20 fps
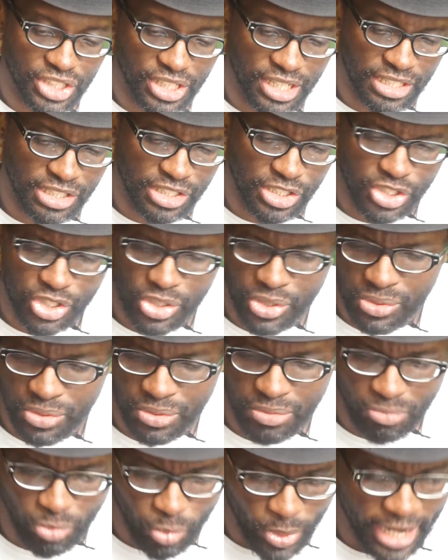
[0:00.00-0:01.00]
And
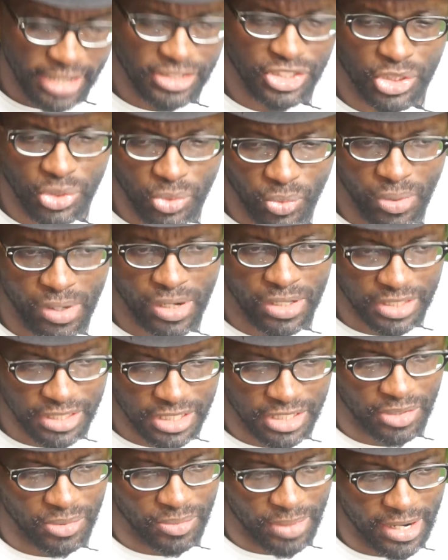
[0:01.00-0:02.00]
so as you're
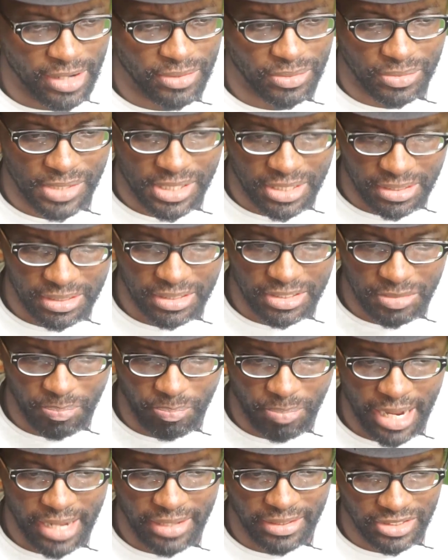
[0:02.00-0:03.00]
walking around with it, it's
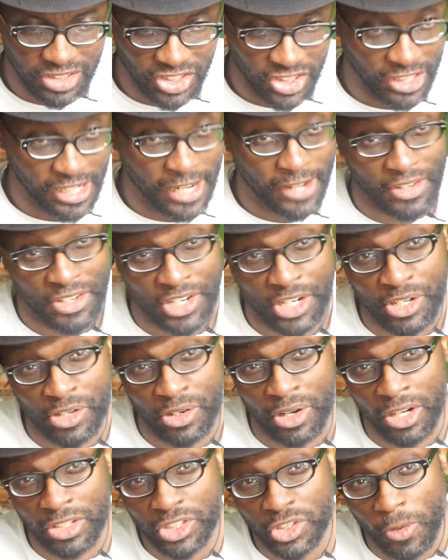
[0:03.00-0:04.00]
balancing out, and it'll
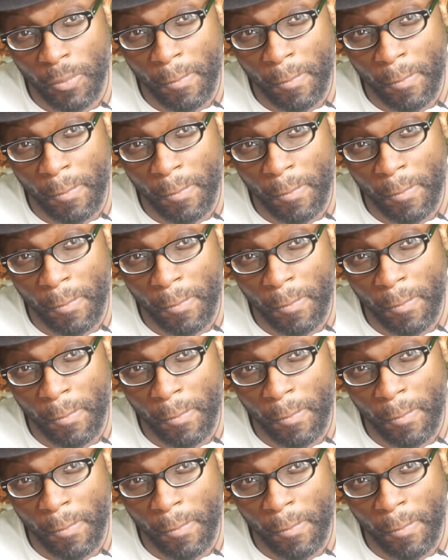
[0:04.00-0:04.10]
also